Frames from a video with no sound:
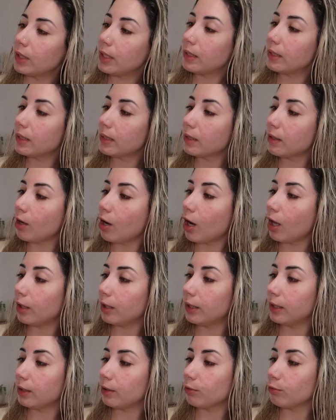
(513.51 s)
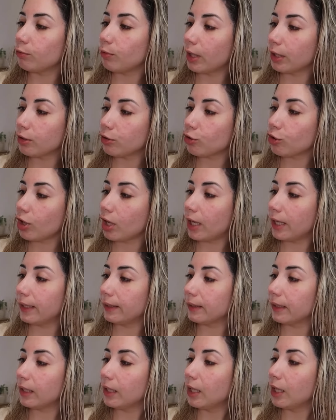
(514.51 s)
This is Colleen
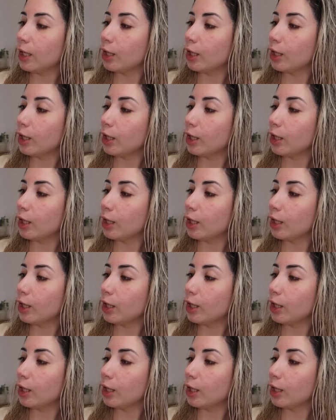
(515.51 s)
Rothschild